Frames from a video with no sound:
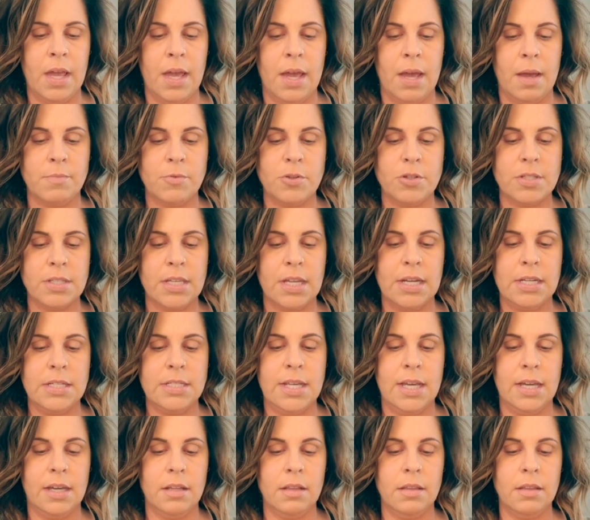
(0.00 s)
I'm just going to
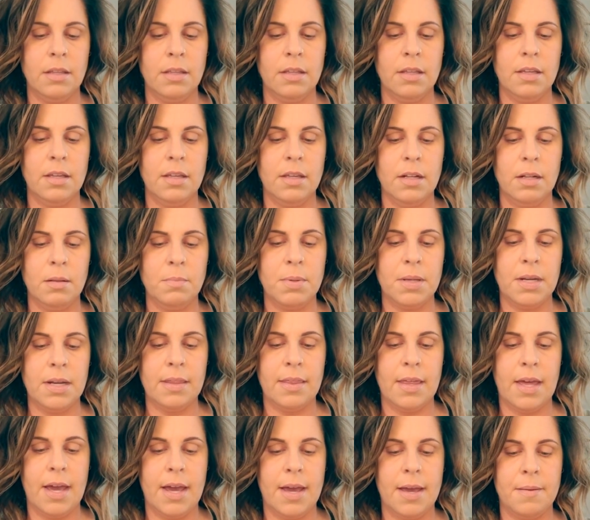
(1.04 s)
take a little bit of
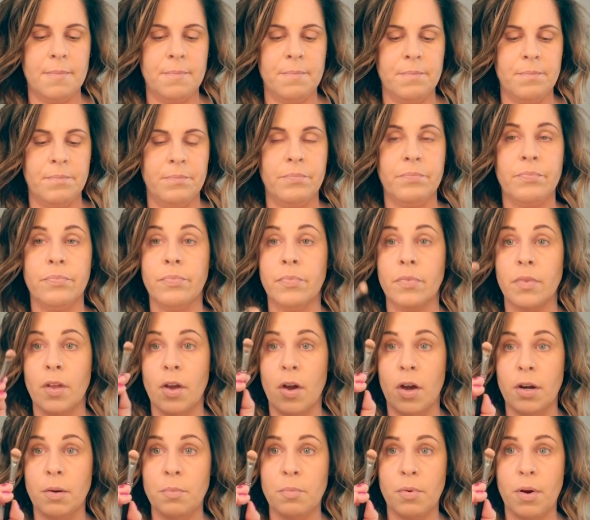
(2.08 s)
that
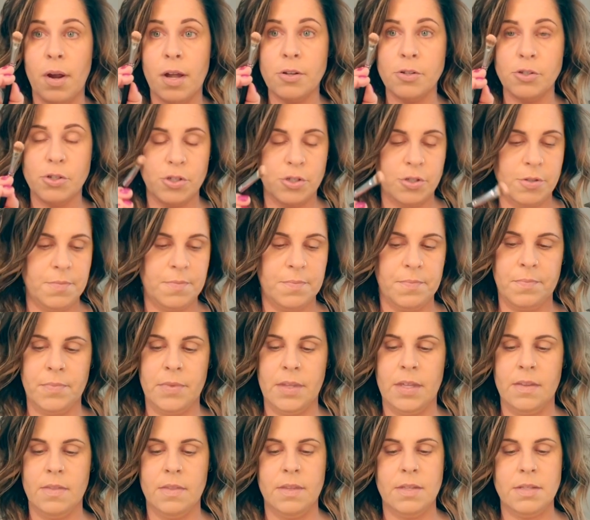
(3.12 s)
on a brush.
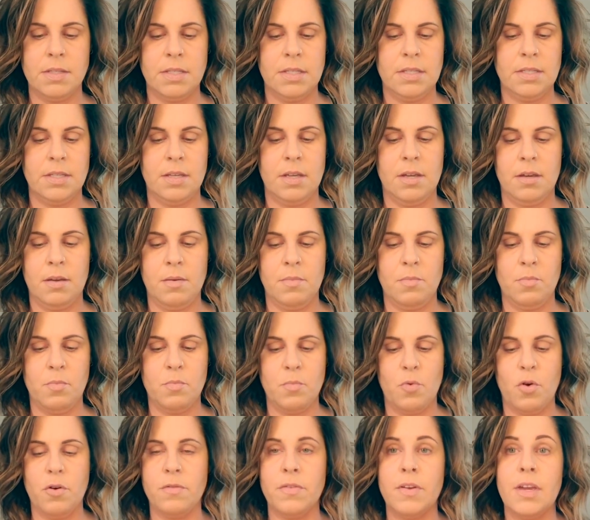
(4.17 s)
This is a
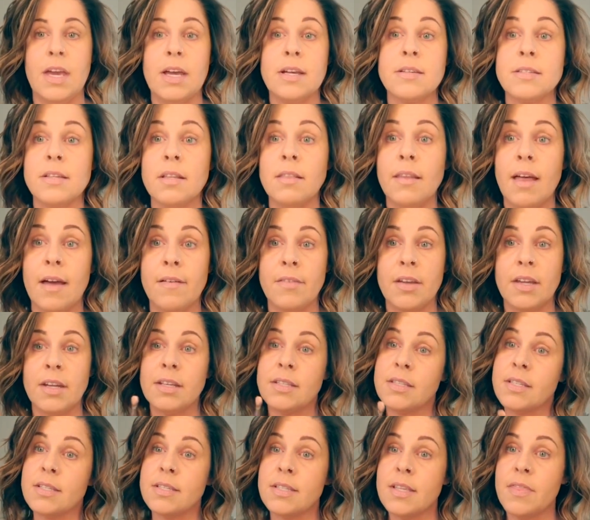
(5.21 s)
Morphe S eleven.
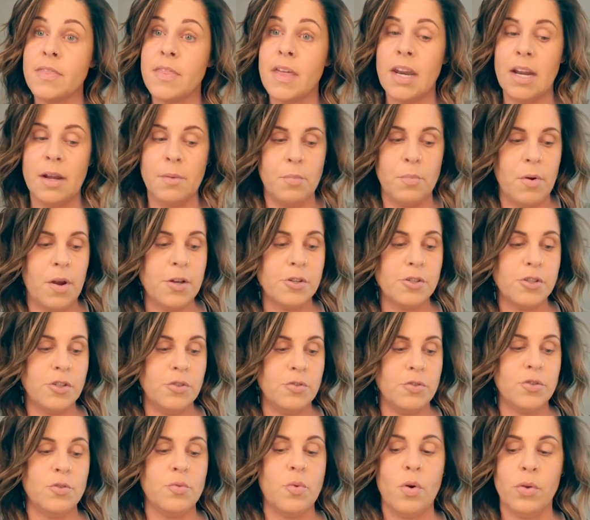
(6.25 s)
It's a synthetic brush. You
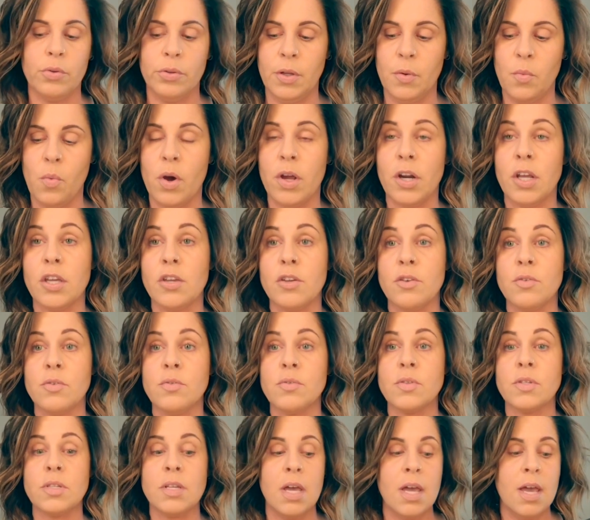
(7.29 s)
do only want to
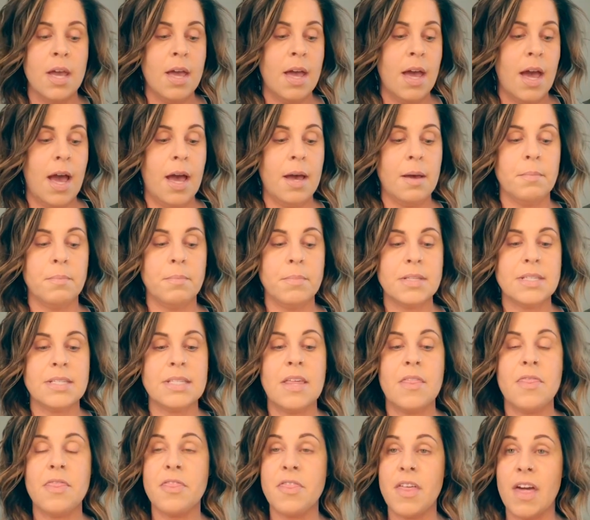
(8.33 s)
use um,
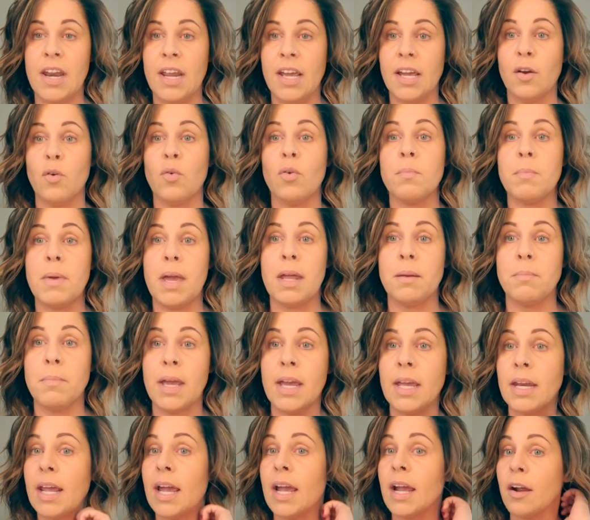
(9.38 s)
synthetic or
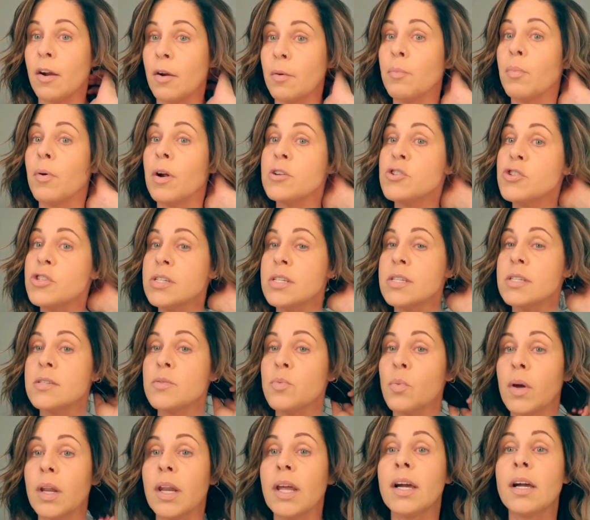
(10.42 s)
man-made hair brushes
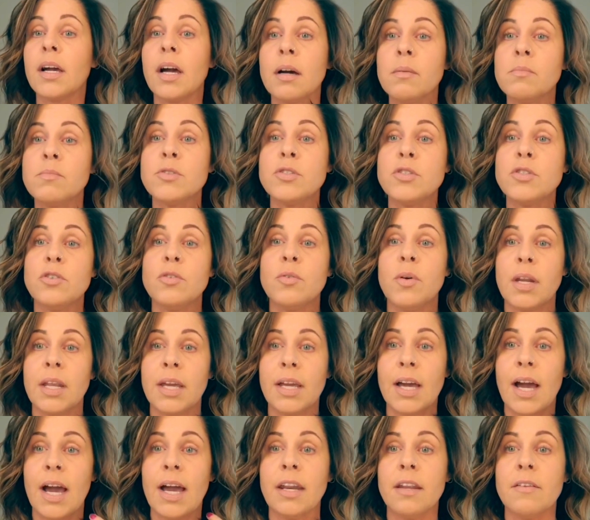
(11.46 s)
when it comes to any
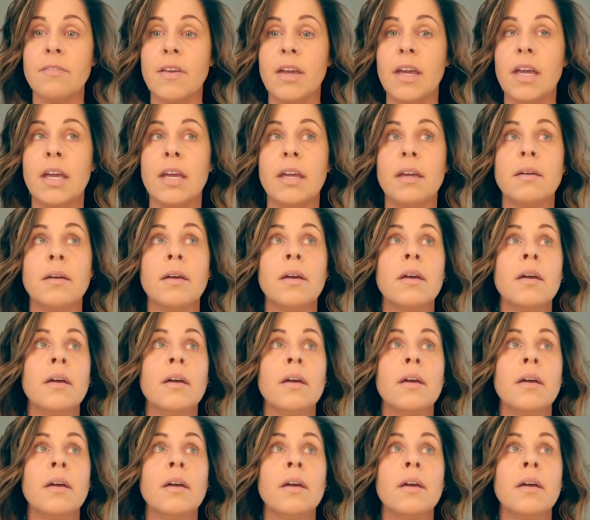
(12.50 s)
kind of a